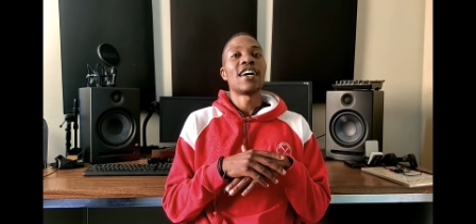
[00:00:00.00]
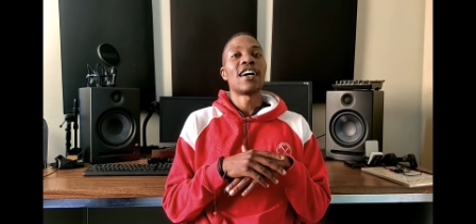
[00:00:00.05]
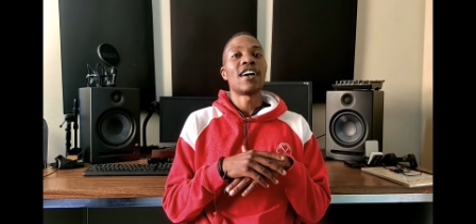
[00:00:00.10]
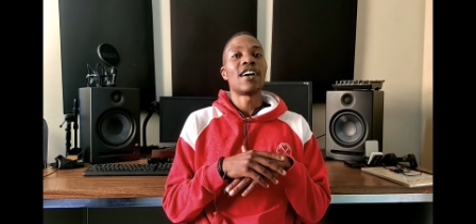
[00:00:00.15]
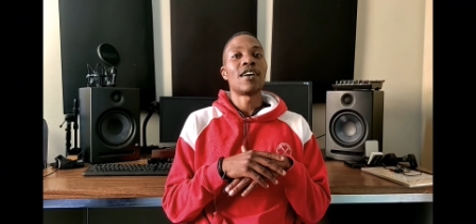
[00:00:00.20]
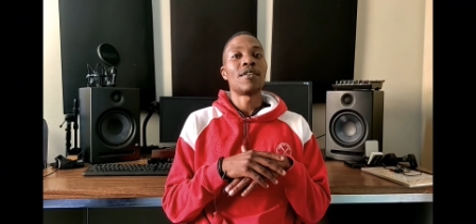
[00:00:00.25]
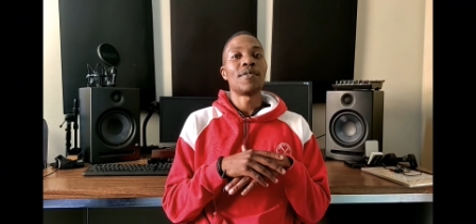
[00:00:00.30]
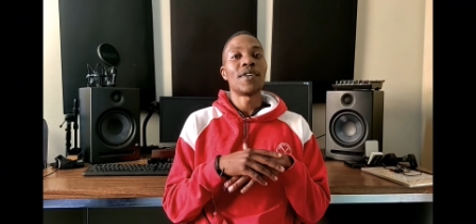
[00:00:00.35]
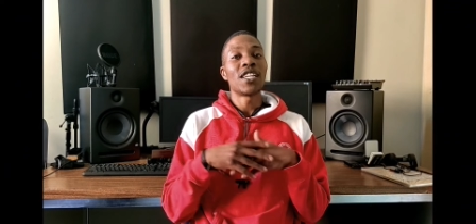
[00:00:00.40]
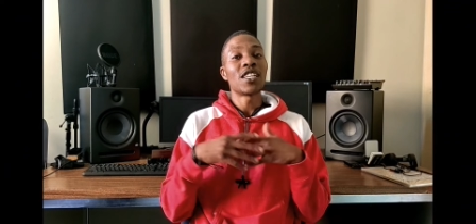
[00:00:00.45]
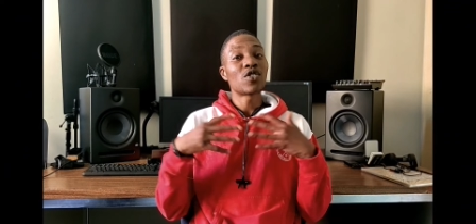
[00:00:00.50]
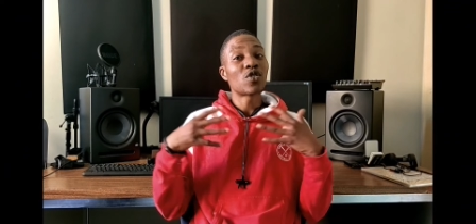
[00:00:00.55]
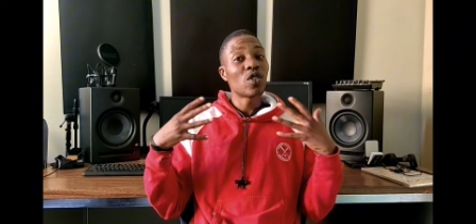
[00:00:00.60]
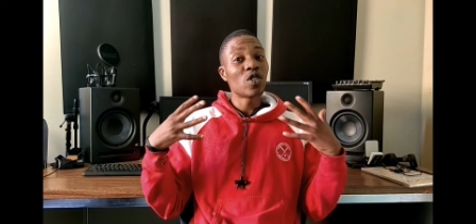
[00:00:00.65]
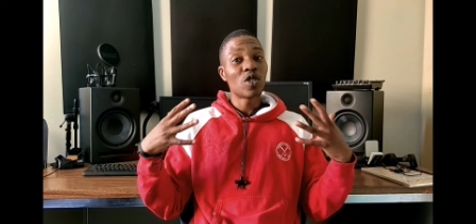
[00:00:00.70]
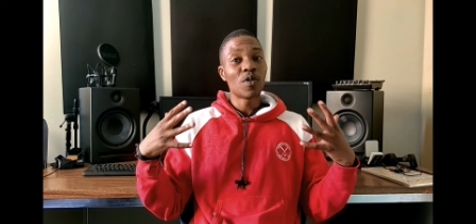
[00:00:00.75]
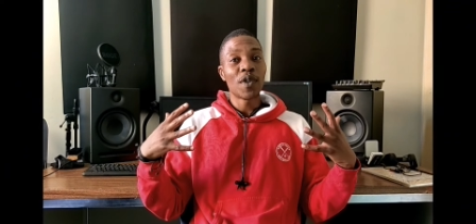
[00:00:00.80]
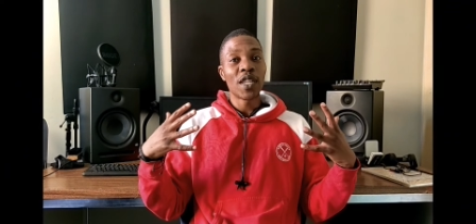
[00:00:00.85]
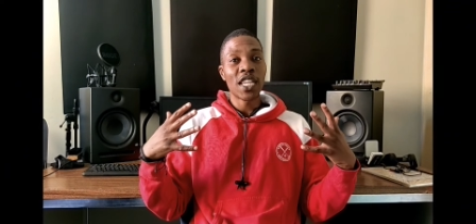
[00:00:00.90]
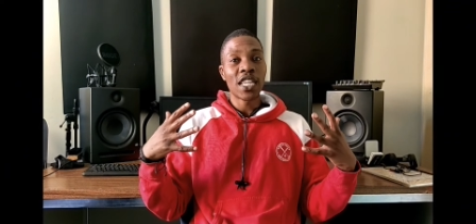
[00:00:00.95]
Um, it is
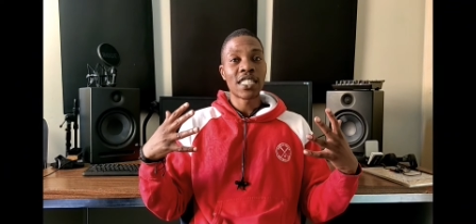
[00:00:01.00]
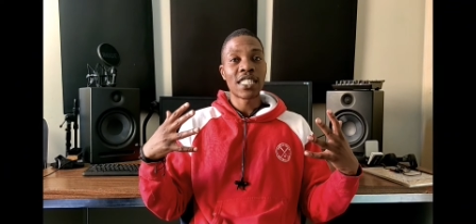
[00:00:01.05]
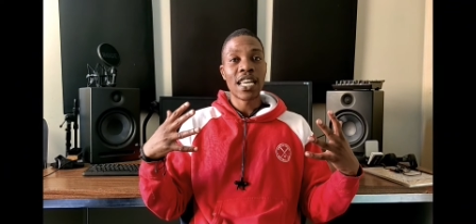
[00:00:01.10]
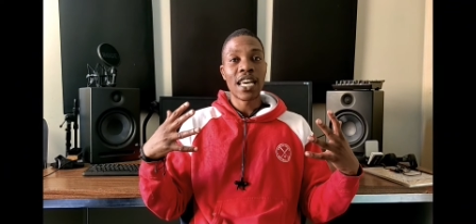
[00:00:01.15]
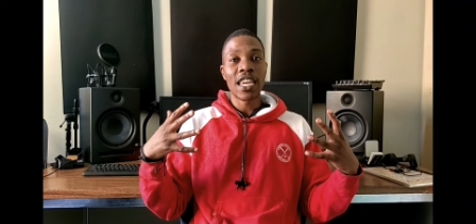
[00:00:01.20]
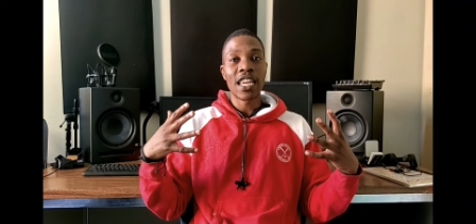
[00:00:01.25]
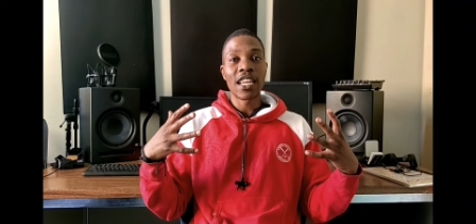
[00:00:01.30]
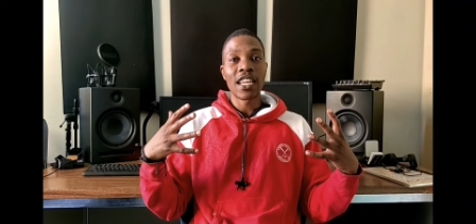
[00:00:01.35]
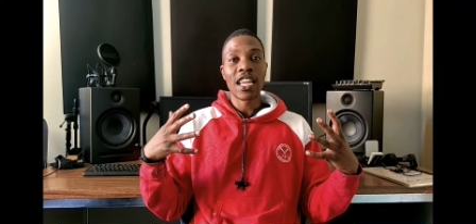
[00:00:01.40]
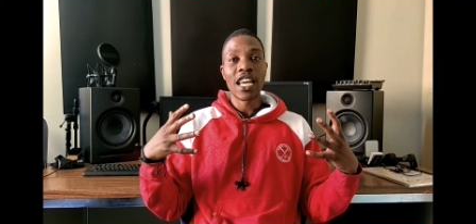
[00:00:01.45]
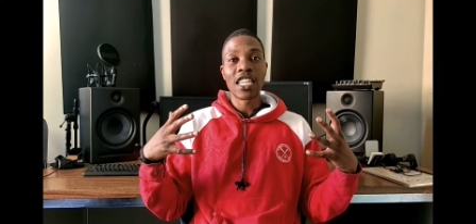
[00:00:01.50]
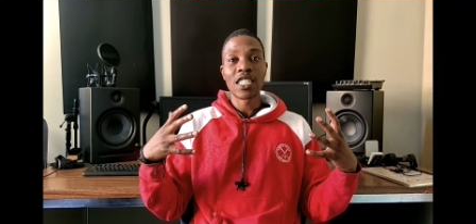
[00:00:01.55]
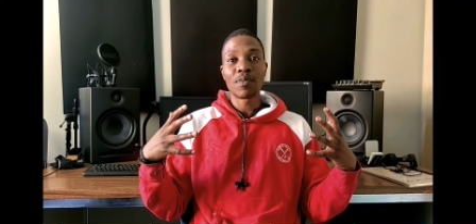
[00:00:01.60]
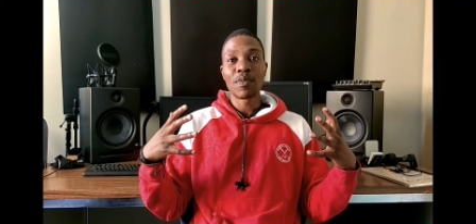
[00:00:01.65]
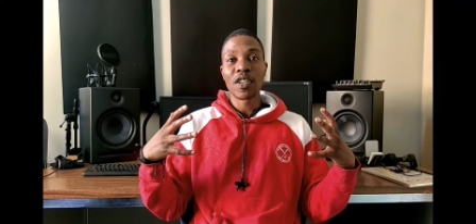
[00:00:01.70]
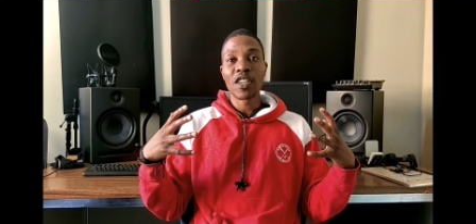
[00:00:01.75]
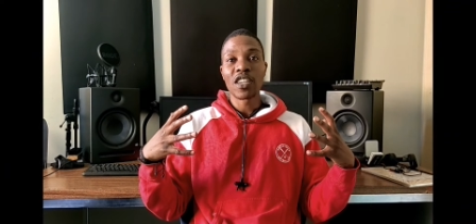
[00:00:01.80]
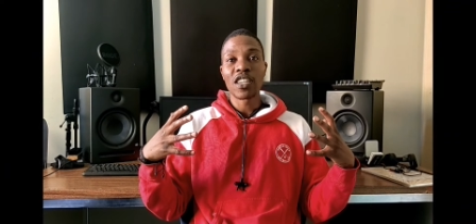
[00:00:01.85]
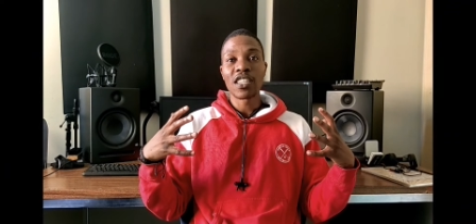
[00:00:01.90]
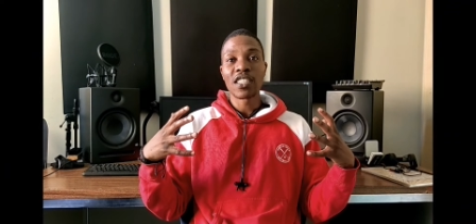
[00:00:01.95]
going to be an exciting clash
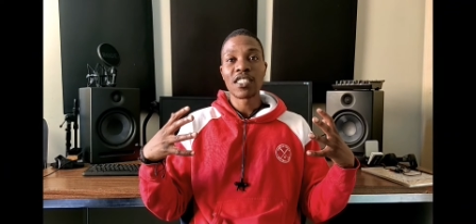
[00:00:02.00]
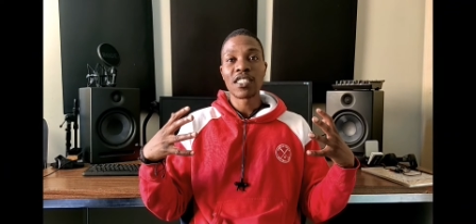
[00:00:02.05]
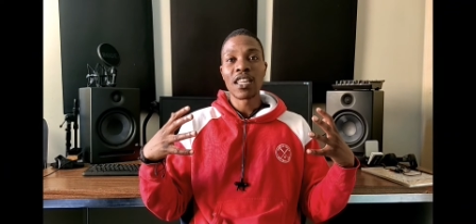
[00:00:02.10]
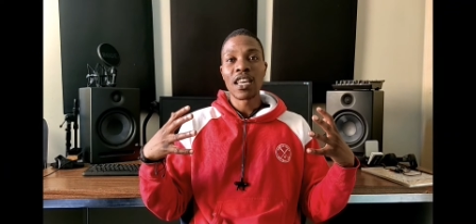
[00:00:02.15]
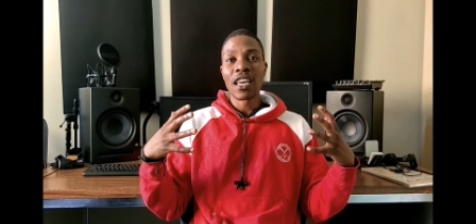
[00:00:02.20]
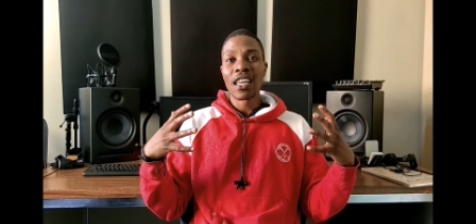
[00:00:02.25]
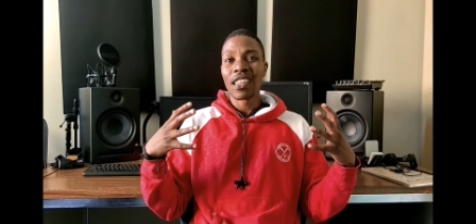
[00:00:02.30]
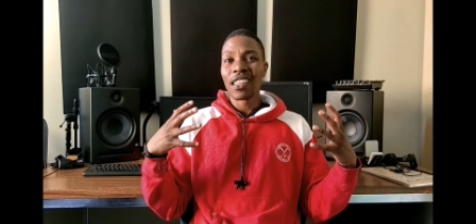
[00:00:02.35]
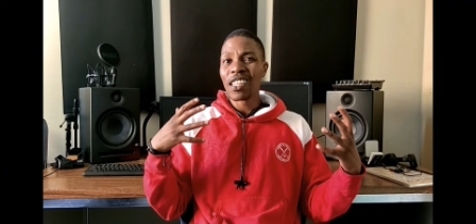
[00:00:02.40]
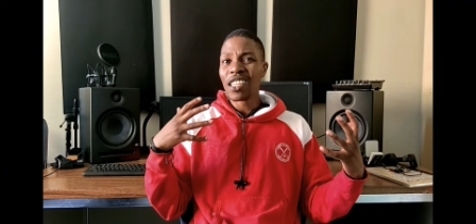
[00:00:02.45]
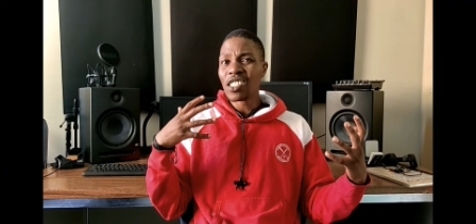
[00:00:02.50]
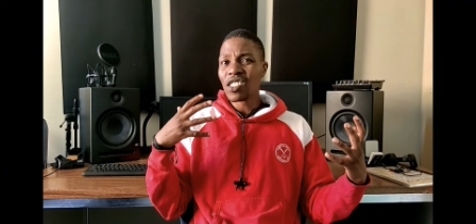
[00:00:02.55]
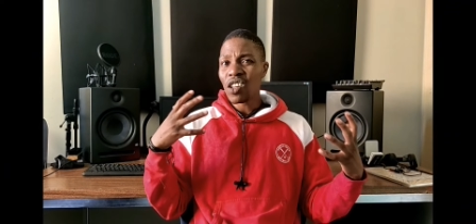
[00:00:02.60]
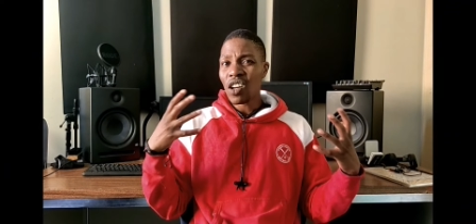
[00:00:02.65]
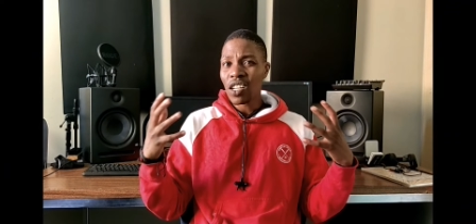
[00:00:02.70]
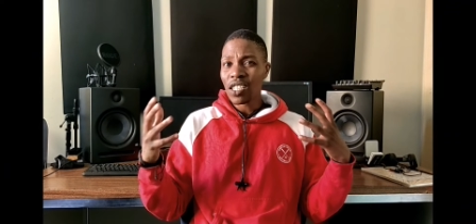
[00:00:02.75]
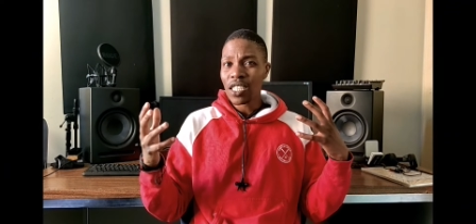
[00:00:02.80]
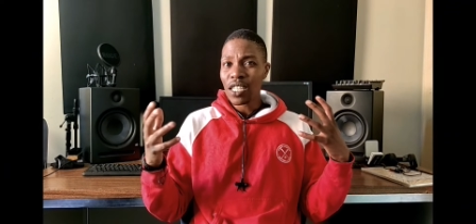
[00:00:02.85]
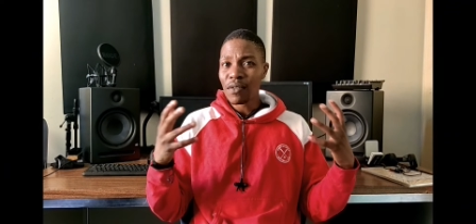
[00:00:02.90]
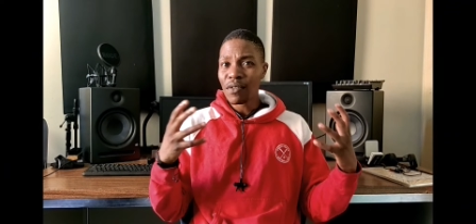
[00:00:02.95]
because these
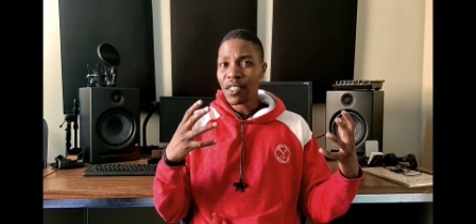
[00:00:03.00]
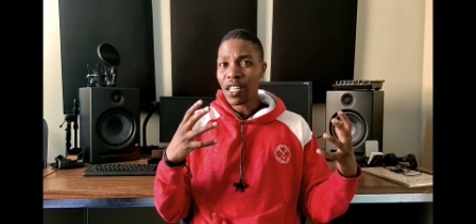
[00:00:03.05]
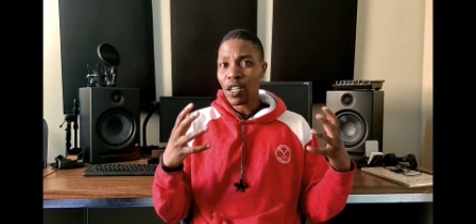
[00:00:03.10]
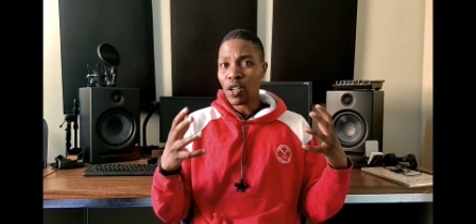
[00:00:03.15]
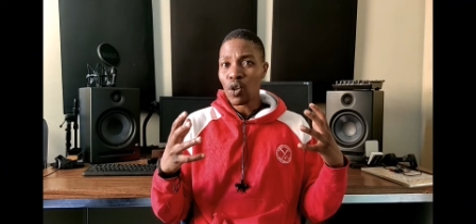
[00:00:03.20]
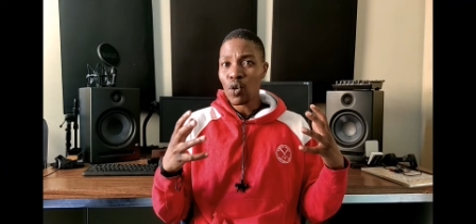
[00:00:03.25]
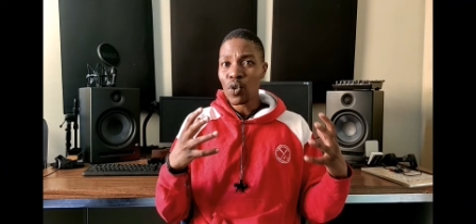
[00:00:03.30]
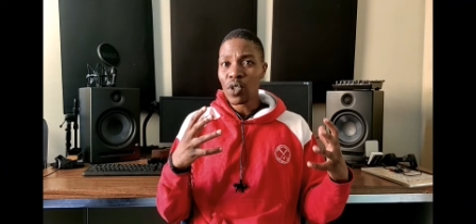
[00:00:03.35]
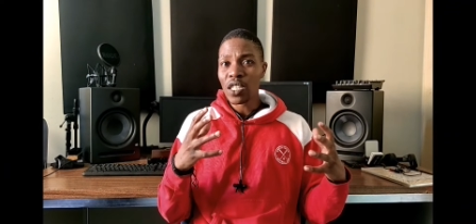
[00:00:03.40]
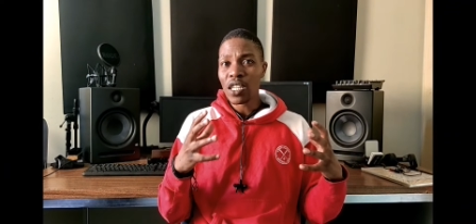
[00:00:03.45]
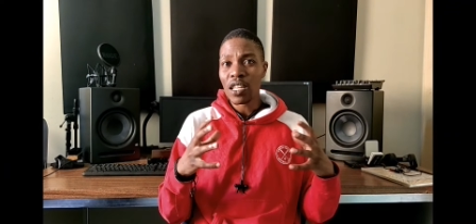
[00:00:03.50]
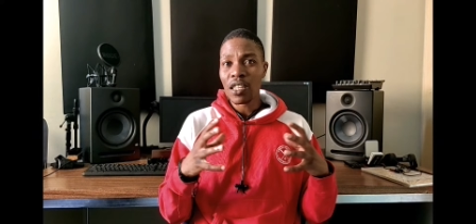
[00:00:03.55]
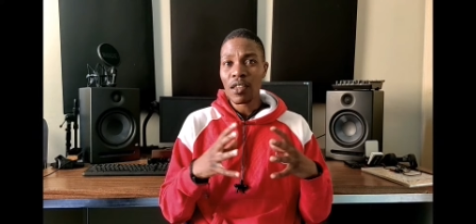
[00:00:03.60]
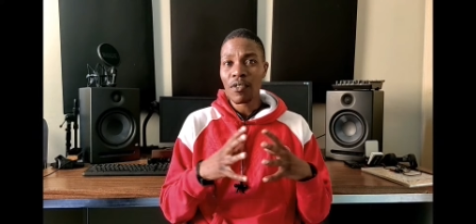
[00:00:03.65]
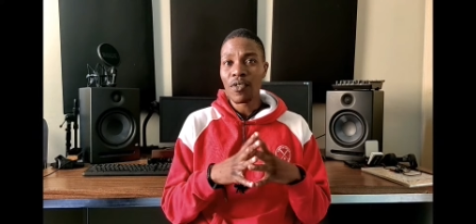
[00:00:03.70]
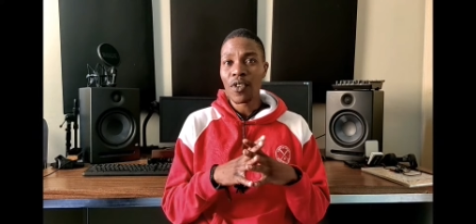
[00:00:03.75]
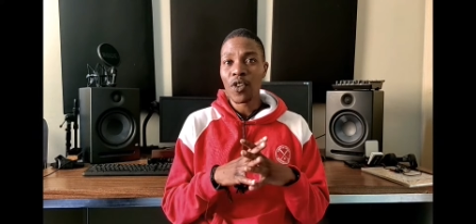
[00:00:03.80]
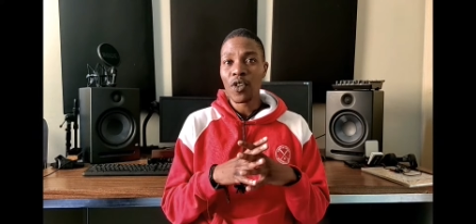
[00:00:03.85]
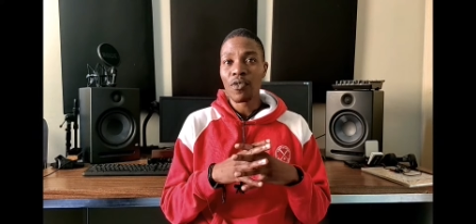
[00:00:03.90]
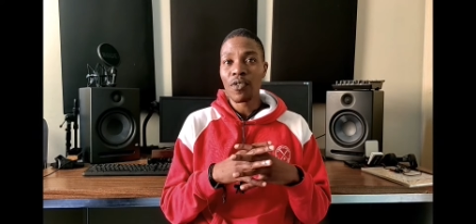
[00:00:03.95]
are teams that know each
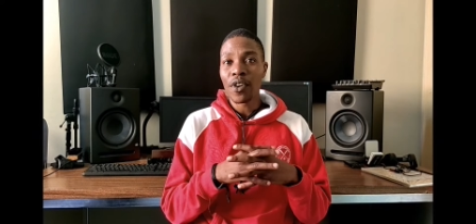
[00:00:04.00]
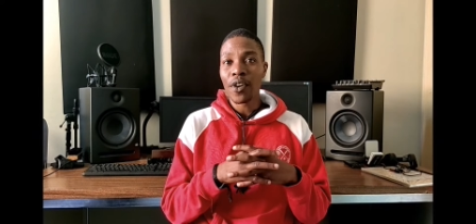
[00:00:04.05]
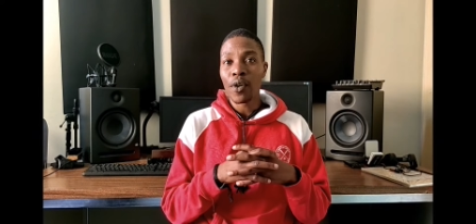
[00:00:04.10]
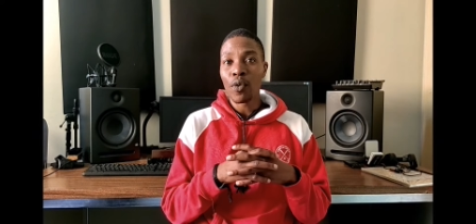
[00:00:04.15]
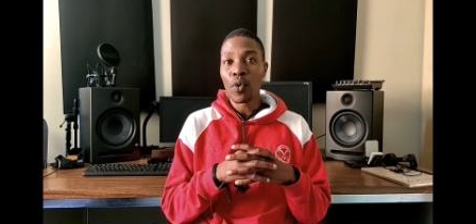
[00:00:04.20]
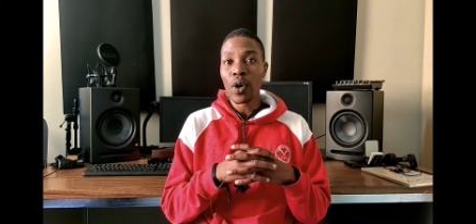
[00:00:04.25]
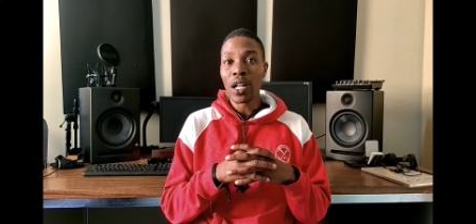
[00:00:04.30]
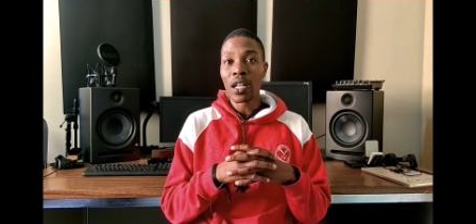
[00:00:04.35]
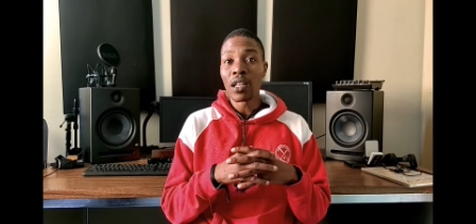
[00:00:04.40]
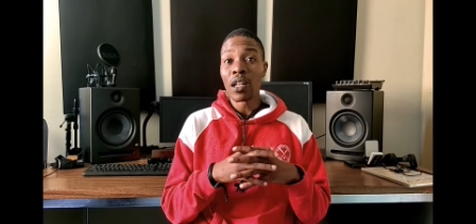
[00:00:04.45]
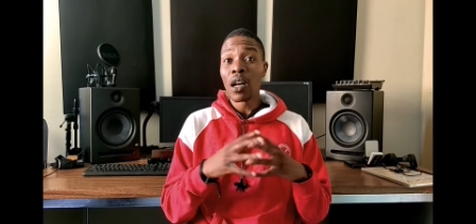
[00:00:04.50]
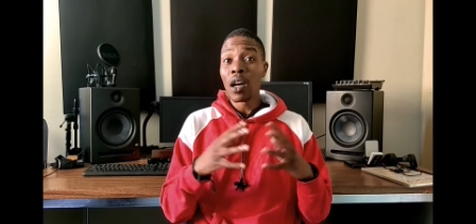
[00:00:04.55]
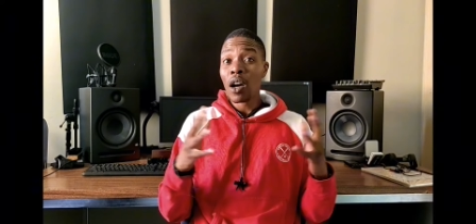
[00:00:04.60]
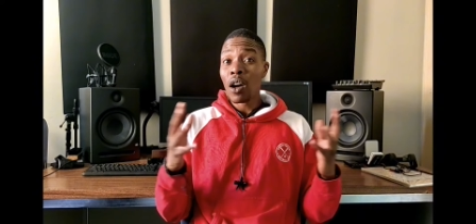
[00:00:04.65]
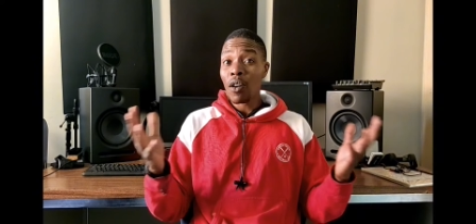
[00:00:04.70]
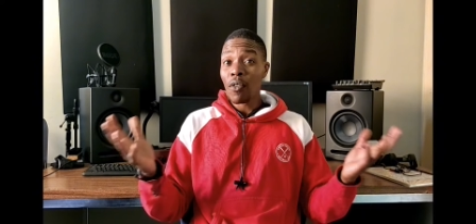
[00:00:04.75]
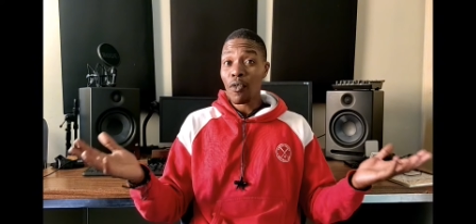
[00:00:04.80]
other very, very well.